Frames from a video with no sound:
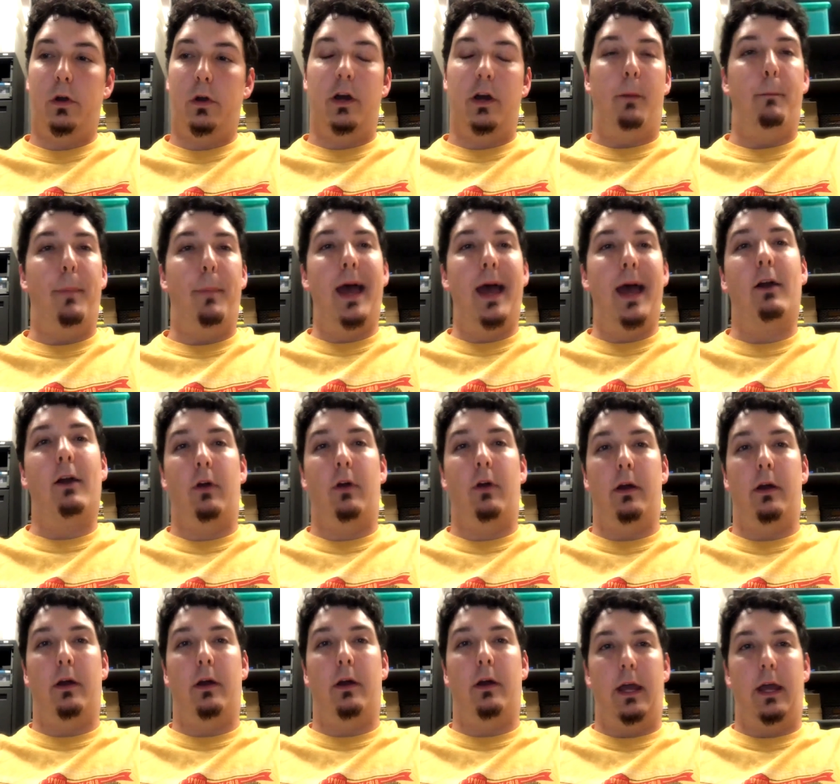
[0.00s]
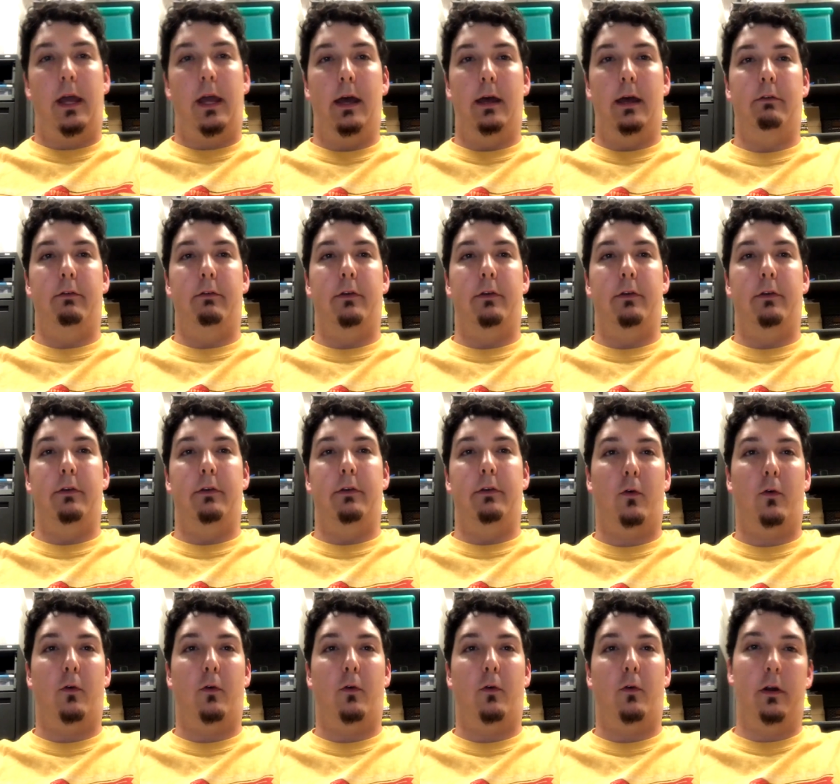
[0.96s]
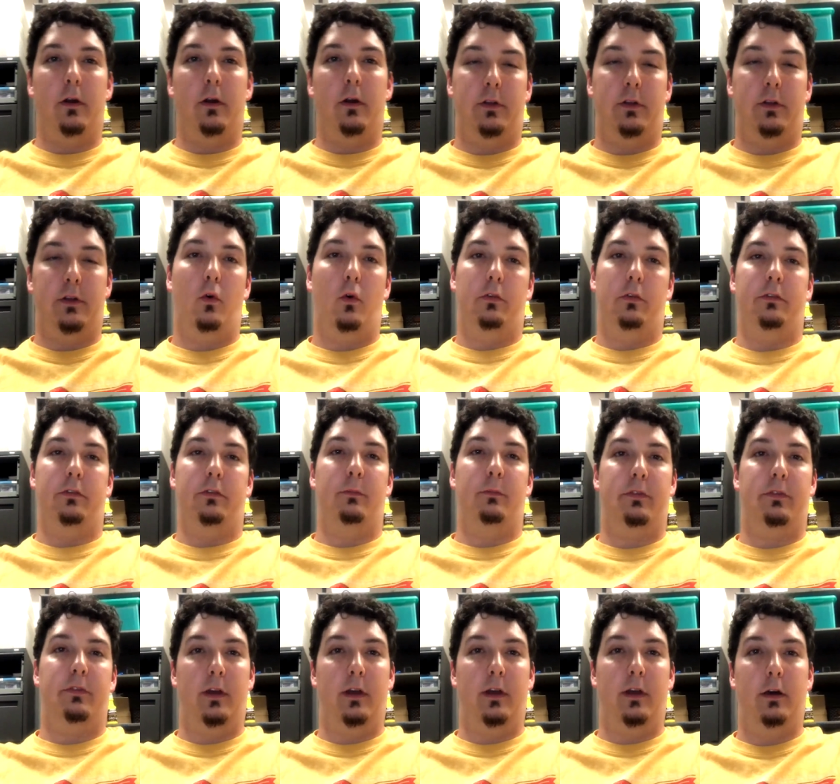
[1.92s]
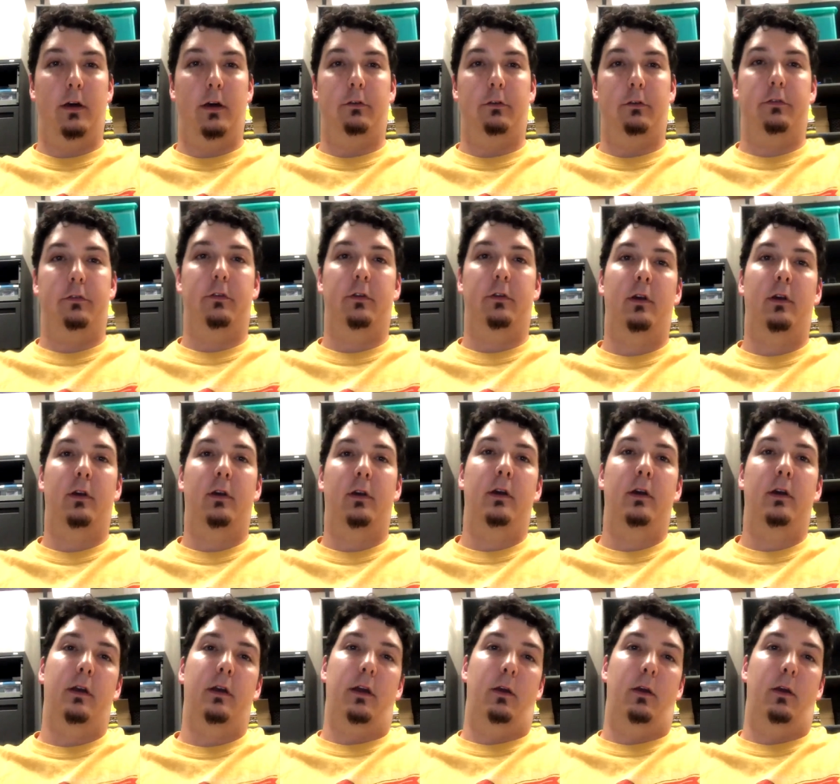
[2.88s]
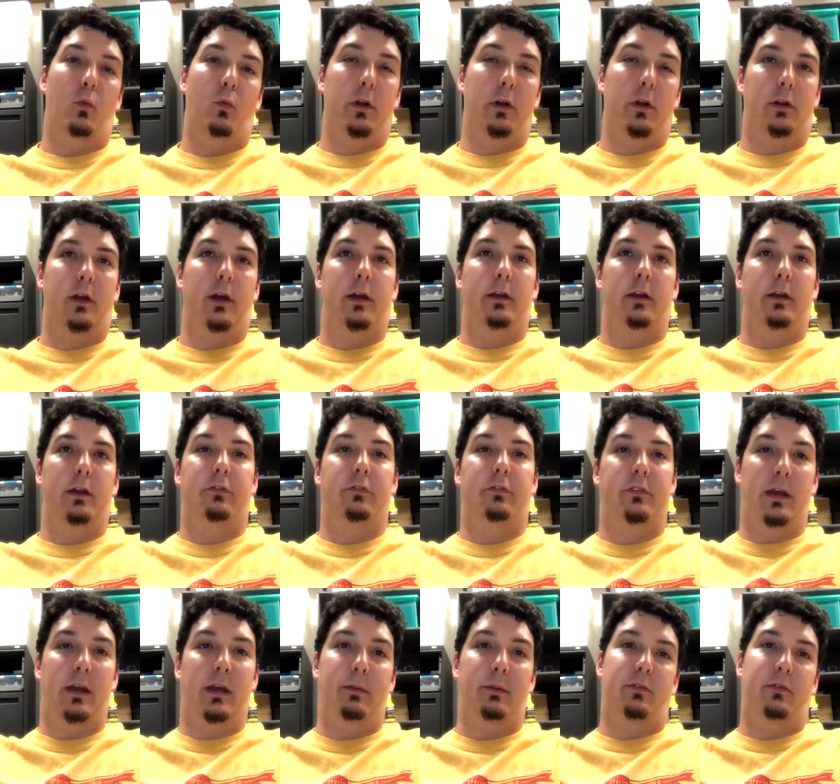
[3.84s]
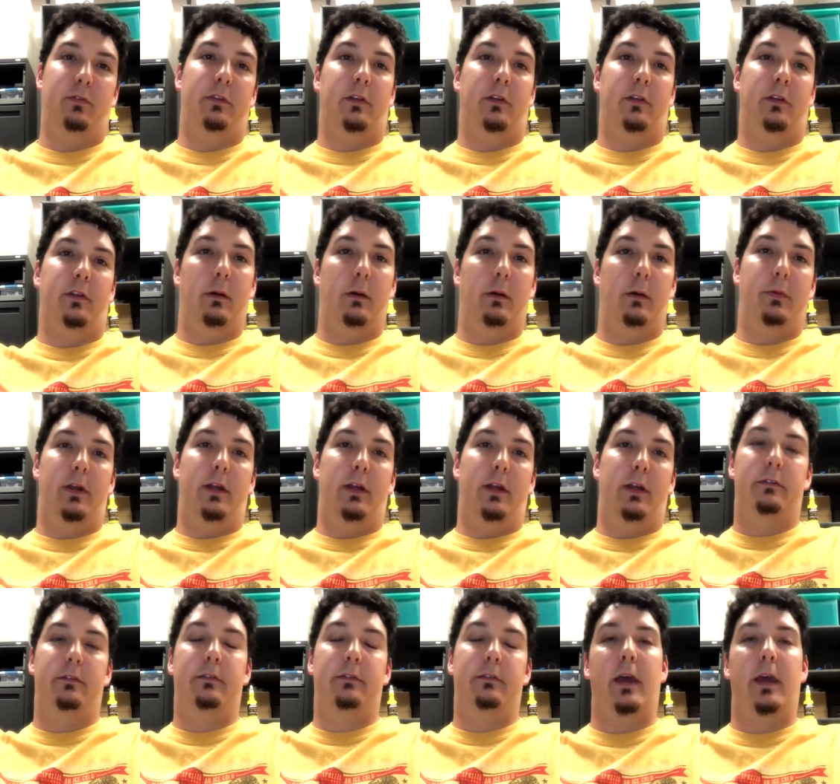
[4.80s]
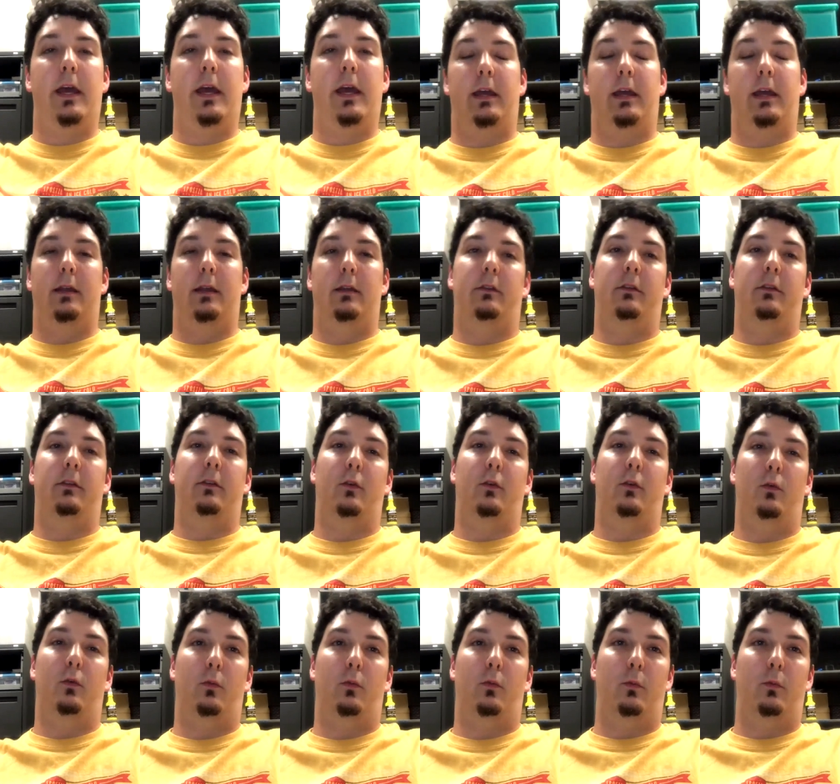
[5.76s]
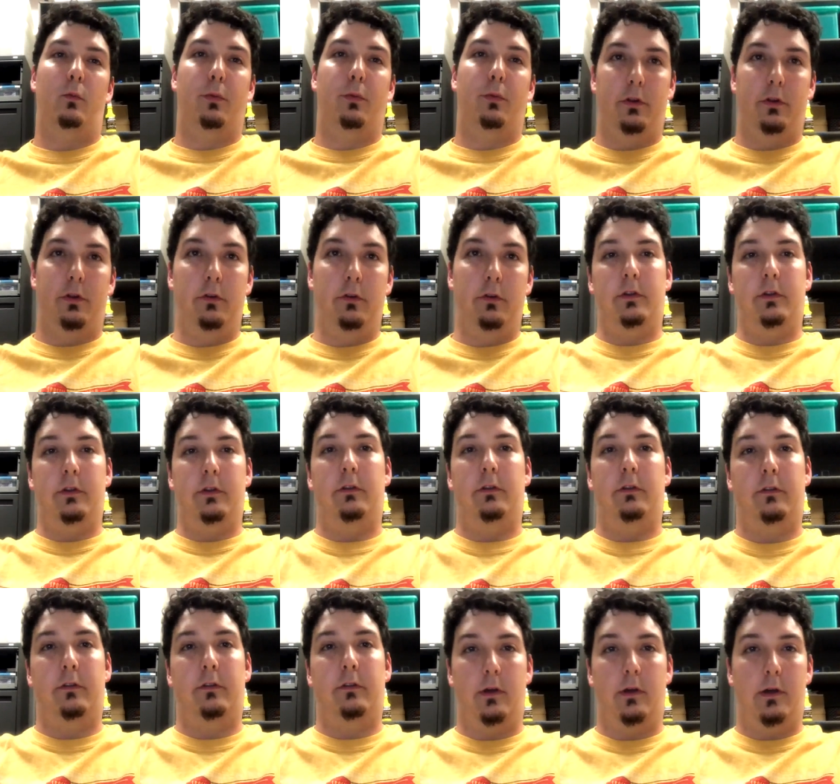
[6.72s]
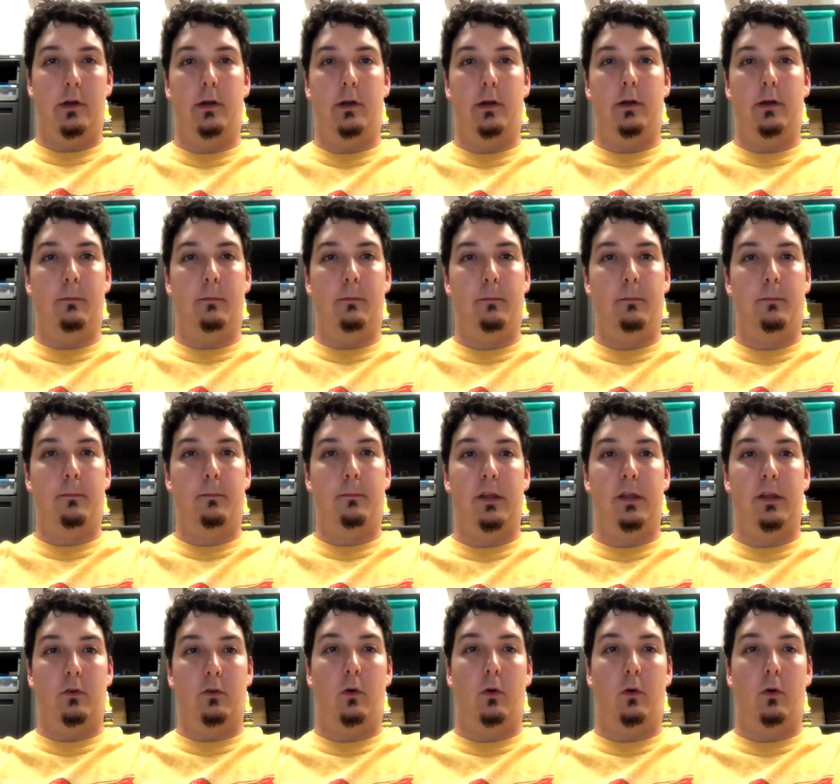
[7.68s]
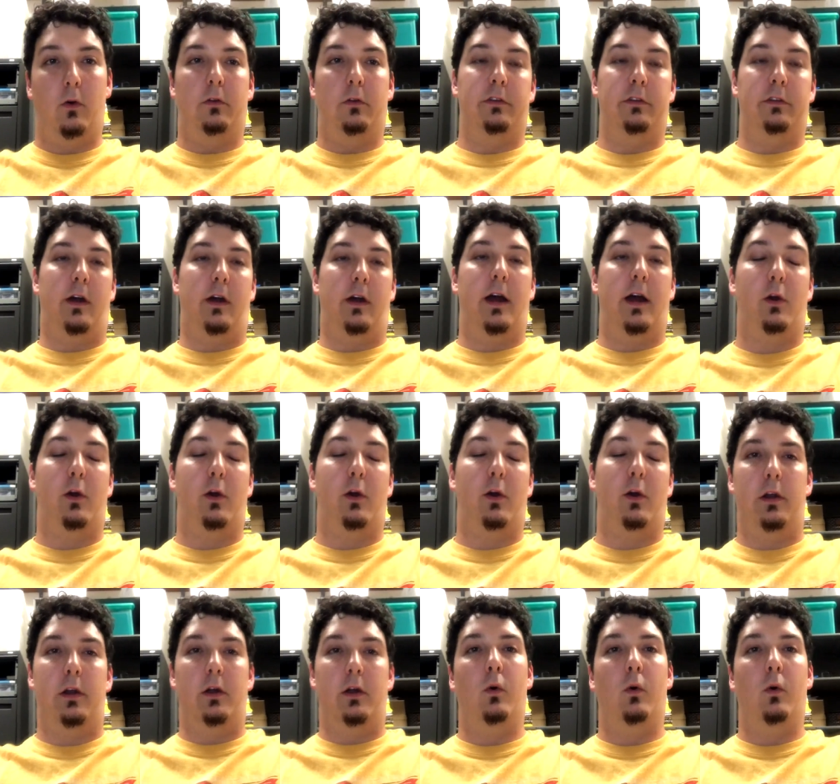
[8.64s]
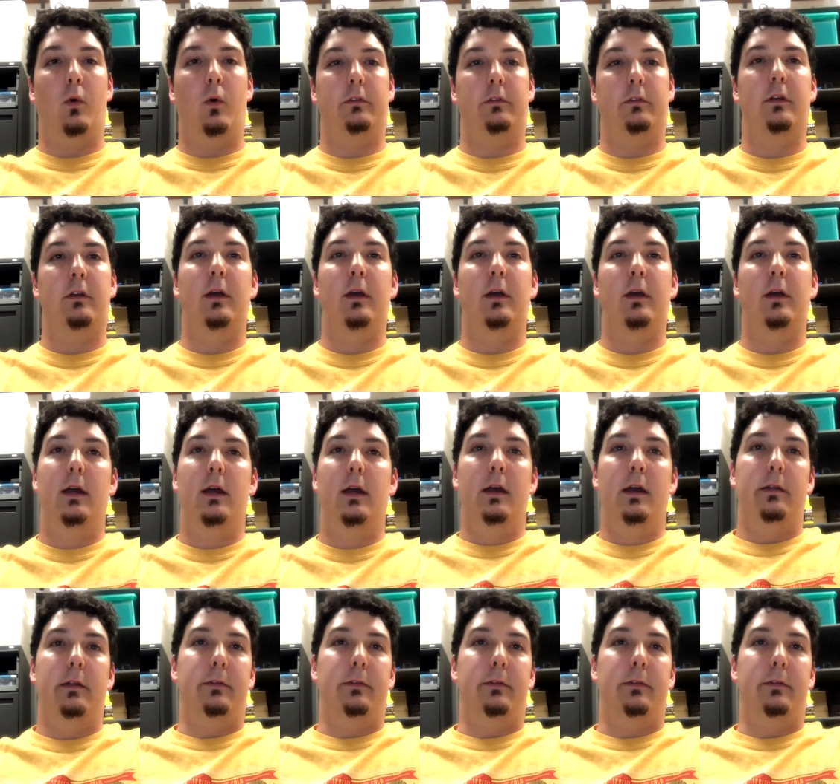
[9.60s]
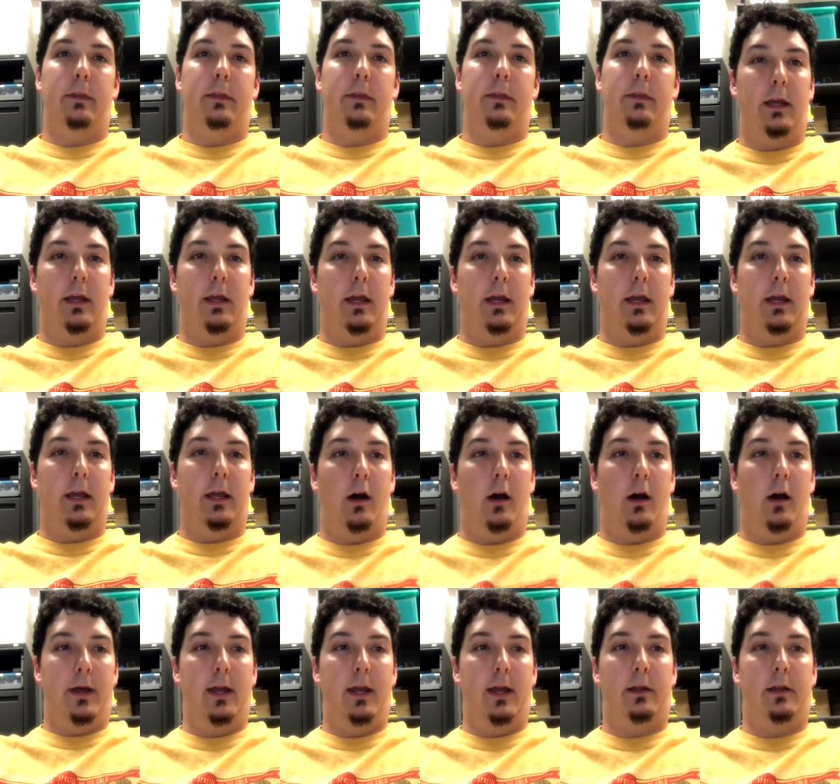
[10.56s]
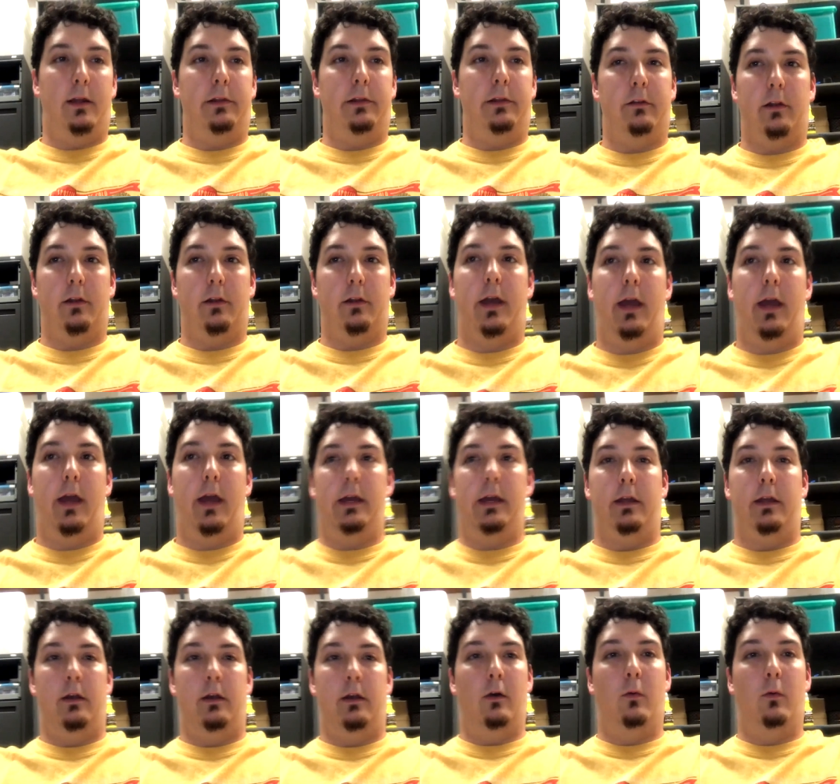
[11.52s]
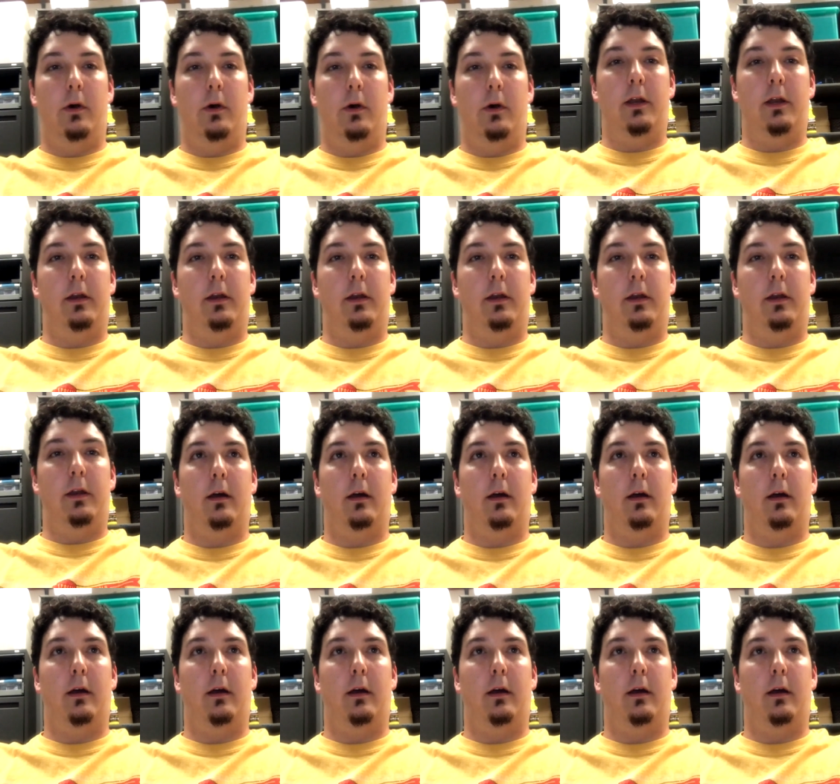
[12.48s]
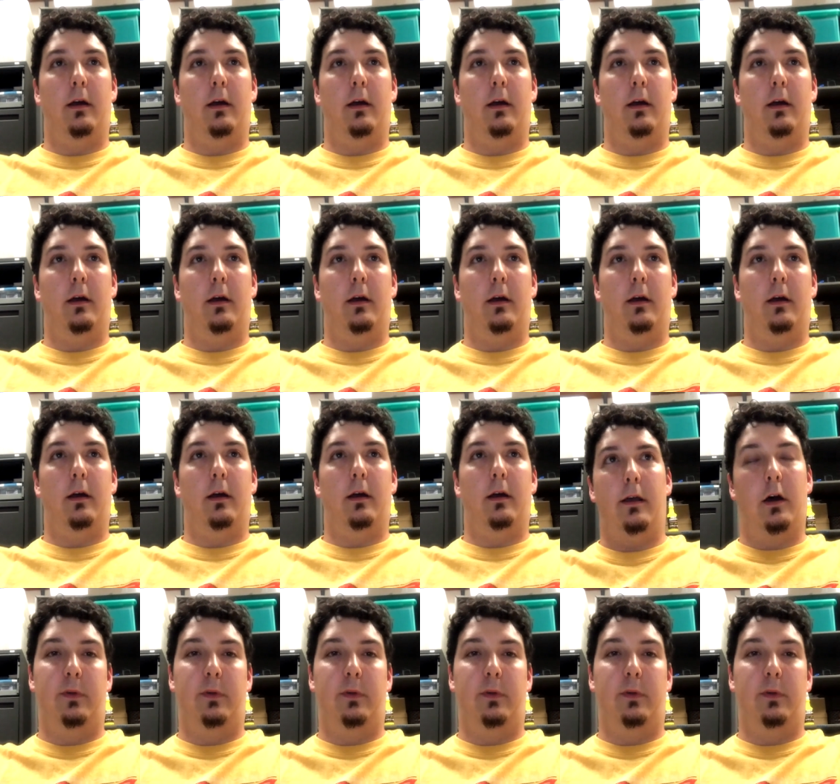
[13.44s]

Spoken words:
background they have as far as the oils themselves, and what kind of steps that the company has taken to produce these oils, these high quality oils, that they're like, hey, you know what? It may cost me a little bit